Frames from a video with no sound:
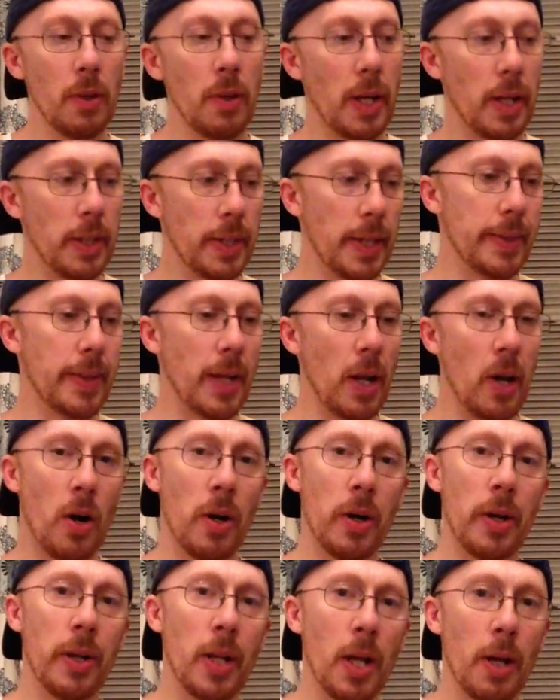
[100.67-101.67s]
I'll let that
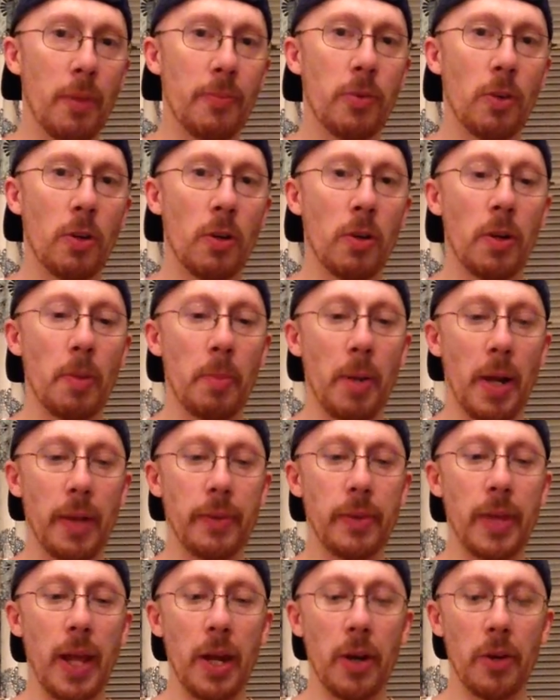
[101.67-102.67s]
harden up for about a
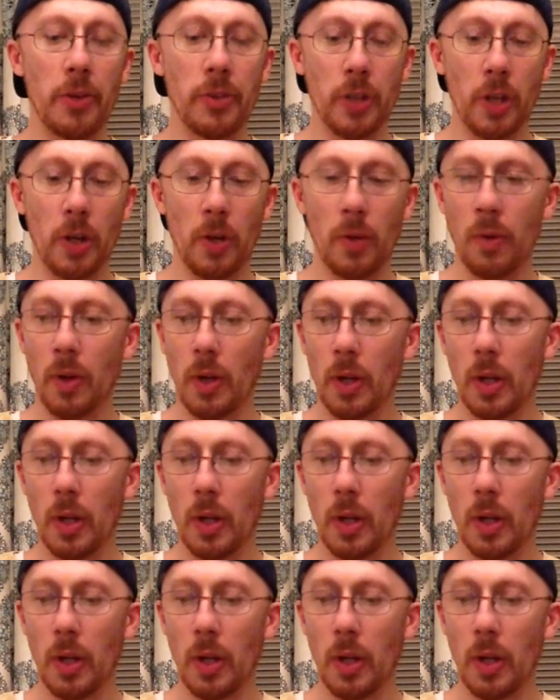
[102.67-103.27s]
day or so.